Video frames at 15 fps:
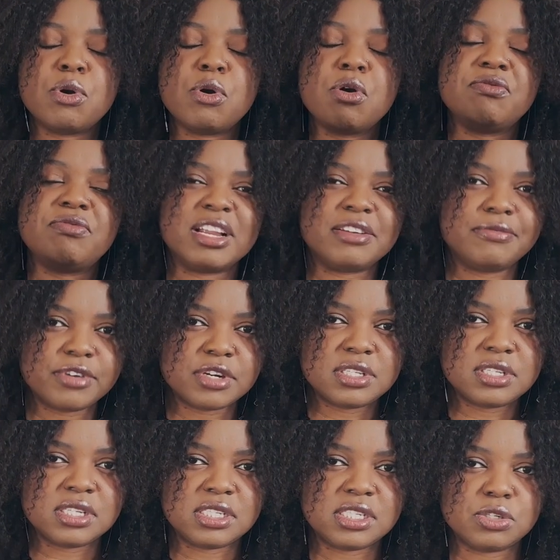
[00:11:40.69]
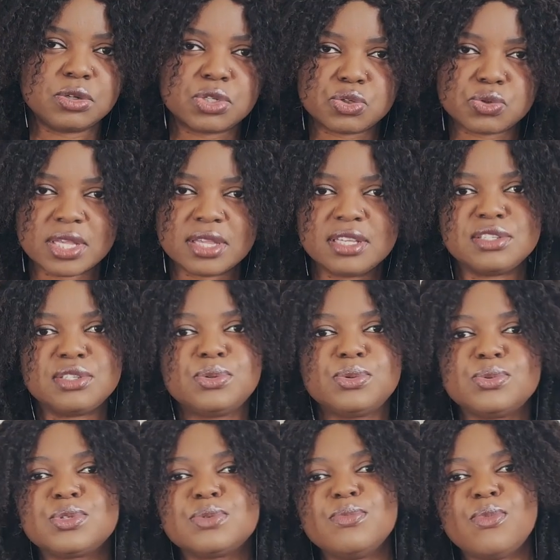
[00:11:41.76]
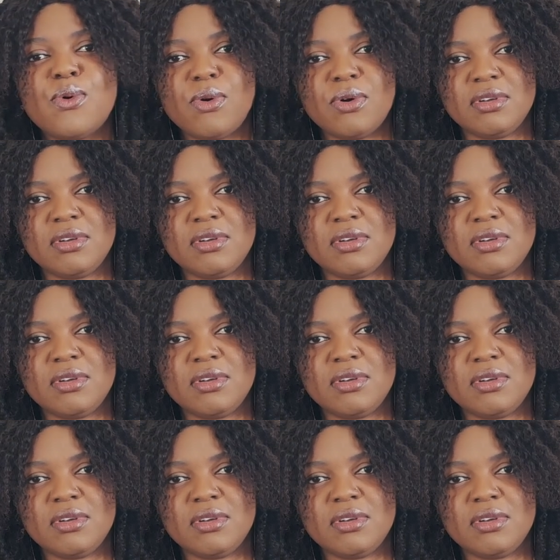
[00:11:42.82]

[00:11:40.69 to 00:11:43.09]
of adversity, your strength is too small.